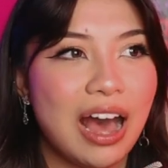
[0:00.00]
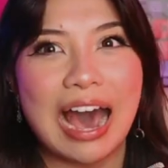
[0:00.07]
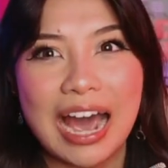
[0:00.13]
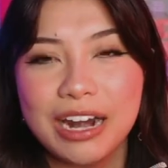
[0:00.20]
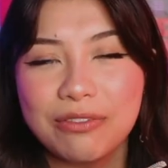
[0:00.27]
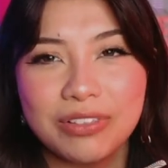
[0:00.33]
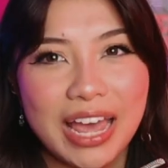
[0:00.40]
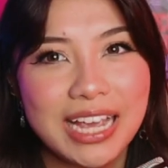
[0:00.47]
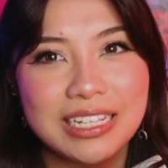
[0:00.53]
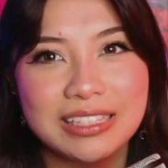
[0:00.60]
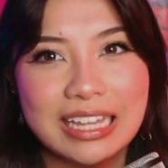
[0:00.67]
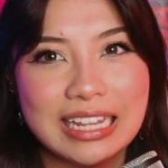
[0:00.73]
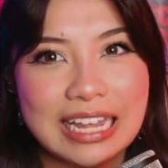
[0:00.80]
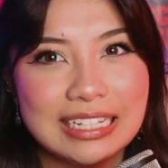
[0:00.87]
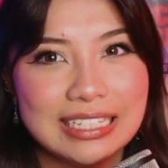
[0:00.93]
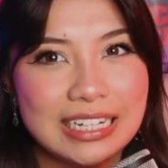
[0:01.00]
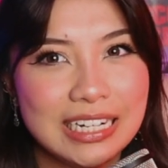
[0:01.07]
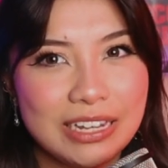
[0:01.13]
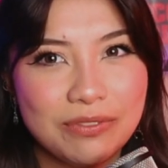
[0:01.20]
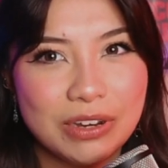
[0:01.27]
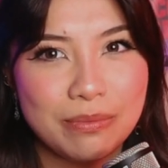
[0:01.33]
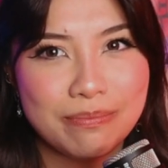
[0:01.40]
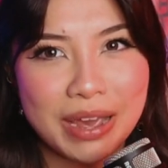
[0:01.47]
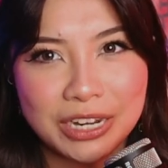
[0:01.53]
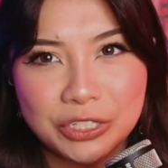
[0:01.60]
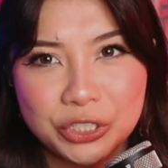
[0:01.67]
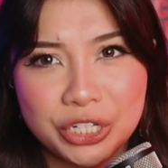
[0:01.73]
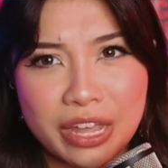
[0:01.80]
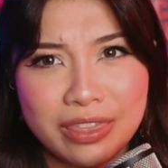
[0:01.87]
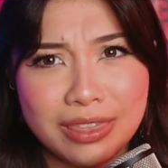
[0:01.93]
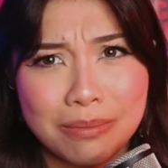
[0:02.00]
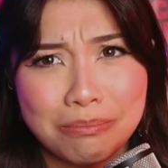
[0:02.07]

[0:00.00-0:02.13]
Kind of liked it that they didn't even mention